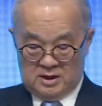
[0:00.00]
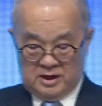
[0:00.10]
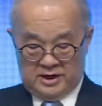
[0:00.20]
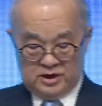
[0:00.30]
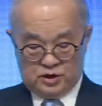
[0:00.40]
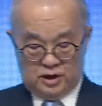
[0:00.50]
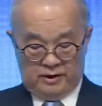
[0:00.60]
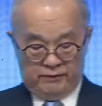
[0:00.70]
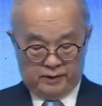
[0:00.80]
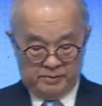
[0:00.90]
Let us
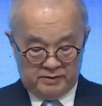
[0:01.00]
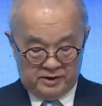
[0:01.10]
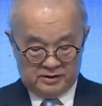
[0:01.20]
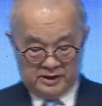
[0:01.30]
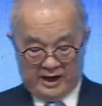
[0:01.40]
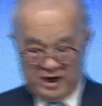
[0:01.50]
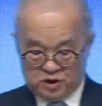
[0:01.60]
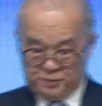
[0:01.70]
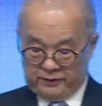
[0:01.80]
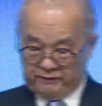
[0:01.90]
learn from the
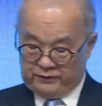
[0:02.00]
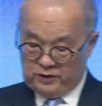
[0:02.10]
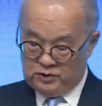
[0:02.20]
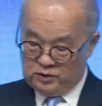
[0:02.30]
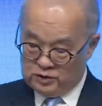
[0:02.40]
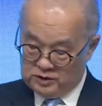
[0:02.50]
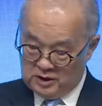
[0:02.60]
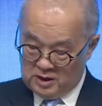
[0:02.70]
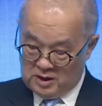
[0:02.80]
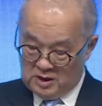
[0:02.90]
expert views
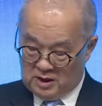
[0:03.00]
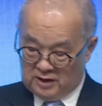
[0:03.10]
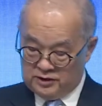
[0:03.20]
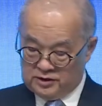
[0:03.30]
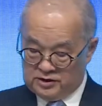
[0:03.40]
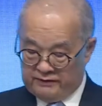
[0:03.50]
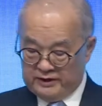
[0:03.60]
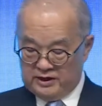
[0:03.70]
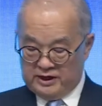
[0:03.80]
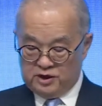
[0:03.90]
on the
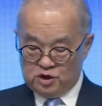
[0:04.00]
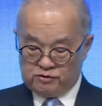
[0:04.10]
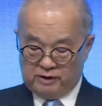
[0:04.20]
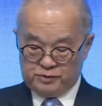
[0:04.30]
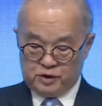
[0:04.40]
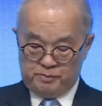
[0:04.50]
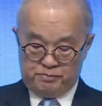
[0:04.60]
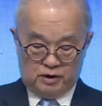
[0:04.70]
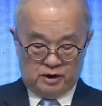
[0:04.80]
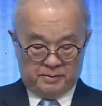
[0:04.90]
dividend and disruption
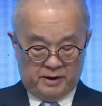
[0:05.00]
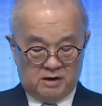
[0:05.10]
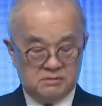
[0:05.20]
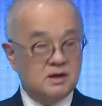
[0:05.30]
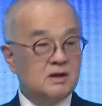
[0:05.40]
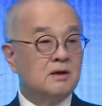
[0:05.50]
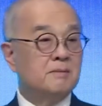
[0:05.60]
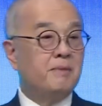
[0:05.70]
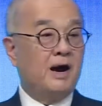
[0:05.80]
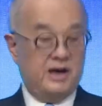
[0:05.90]
brought about
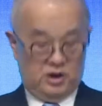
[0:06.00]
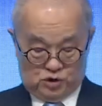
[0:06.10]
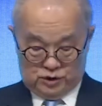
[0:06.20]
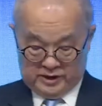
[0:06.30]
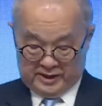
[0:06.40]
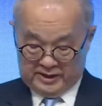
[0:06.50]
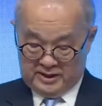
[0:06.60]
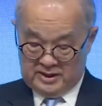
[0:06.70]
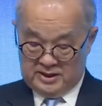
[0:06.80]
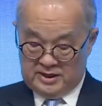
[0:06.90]
by InsurTech
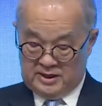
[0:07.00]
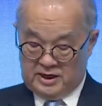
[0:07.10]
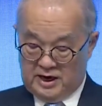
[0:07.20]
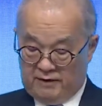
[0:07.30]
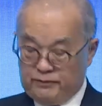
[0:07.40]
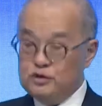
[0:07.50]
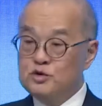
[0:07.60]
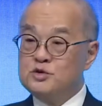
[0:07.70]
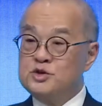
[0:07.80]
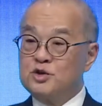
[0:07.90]
in the
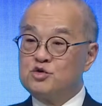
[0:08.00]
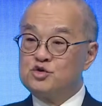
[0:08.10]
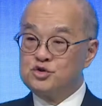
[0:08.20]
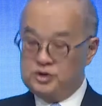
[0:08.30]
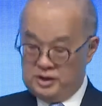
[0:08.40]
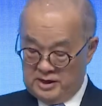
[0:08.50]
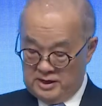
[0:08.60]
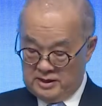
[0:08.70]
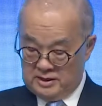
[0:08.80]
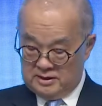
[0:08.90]
afternoon section
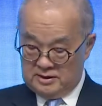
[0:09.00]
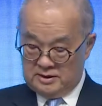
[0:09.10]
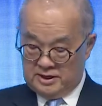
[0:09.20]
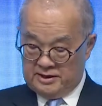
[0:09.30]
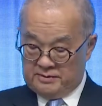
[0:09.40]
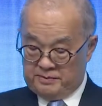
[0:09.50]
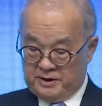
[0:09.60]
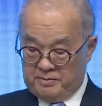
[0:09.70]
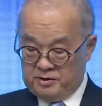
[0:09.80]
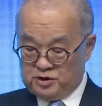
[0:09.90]
led
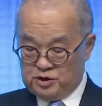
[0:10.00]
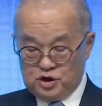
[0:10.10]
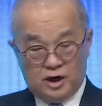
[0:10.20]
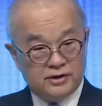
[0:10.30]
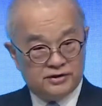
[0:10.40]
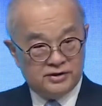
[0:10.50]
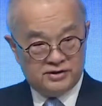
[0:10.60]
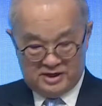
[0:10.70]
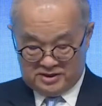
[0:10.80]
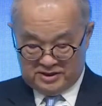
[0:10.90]
by Mr.
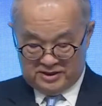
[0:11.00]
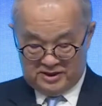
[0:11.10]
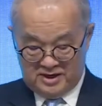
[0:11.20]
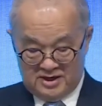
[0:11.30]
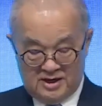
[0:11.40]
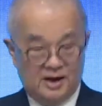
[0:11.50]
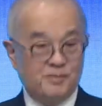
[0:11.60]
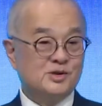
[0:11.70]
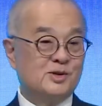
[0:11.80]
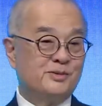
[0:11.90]
Jonathan Dixon
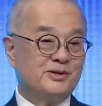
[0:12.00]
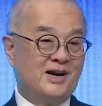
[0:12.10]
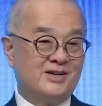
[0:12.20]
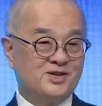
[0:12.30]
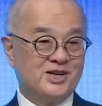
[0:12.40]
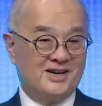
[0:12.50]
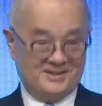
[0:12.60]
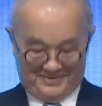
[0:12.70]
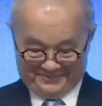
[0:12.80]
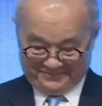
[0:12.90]
and Mr. Bernard
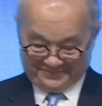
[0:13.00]
Cheng.